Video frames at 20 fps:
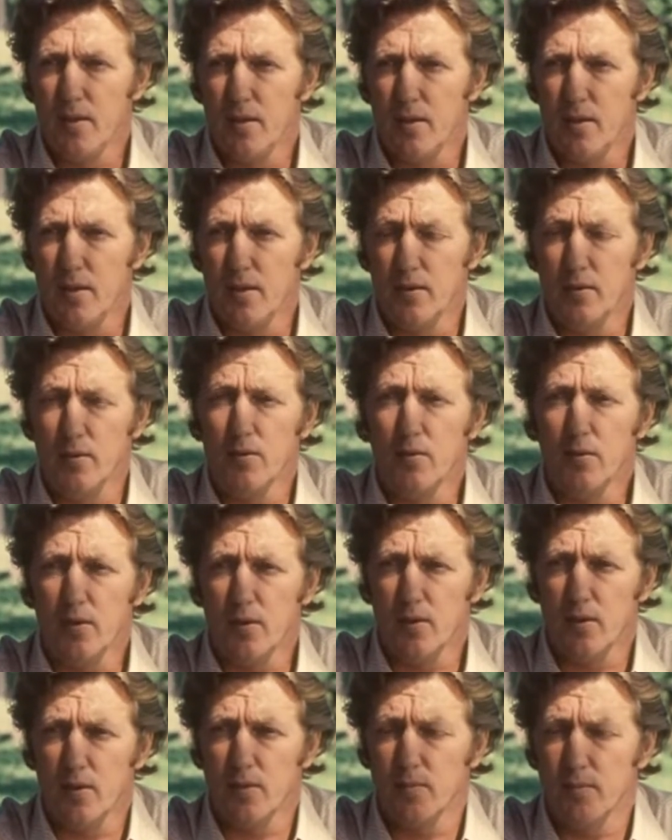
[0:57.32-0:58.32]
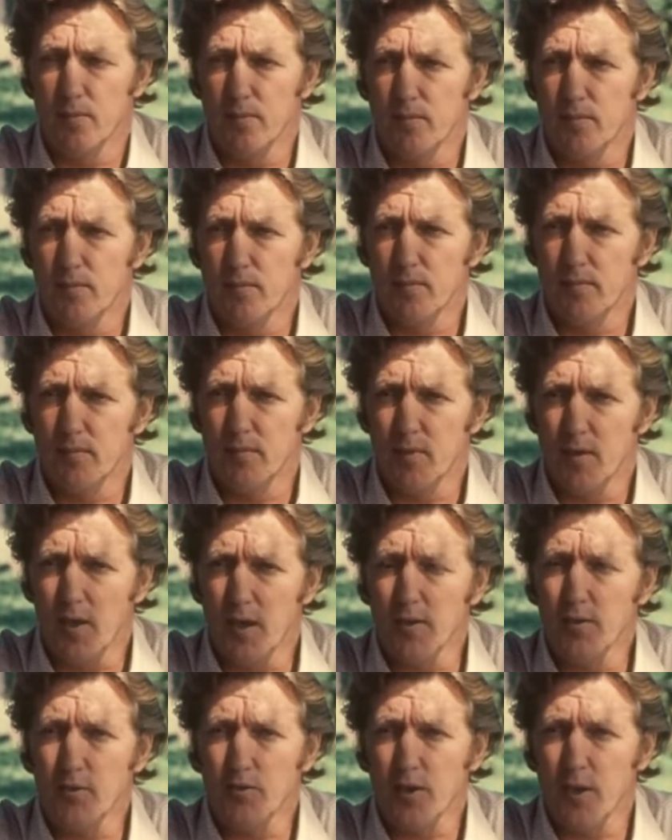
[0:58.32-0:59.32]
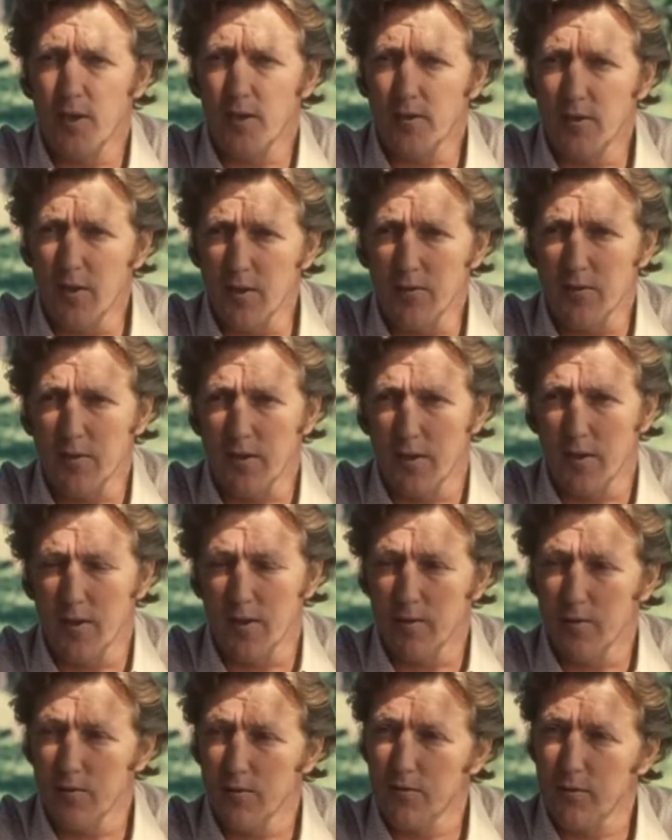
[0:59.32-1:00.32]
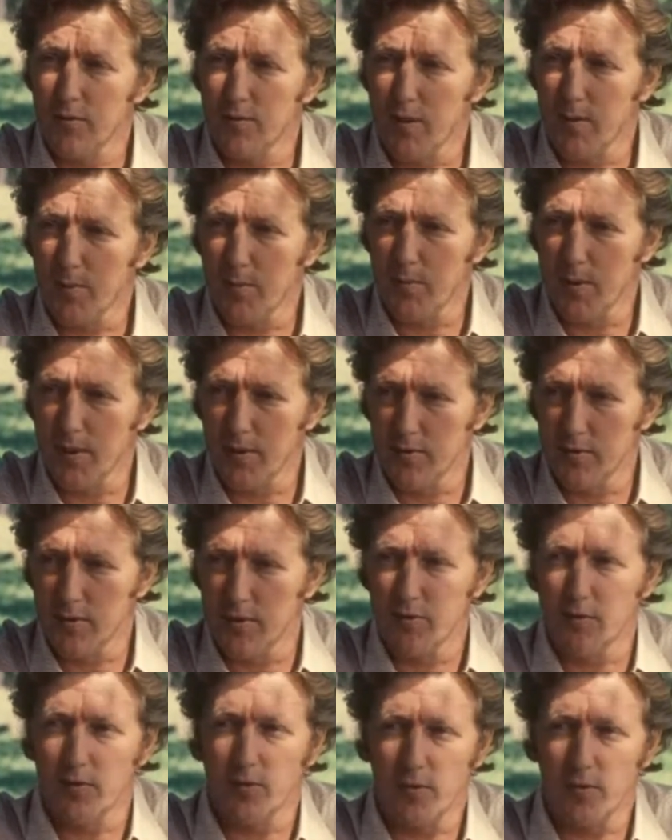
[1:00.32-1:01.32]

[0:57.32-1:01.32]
And um, I decided not to go because in a rubber plantation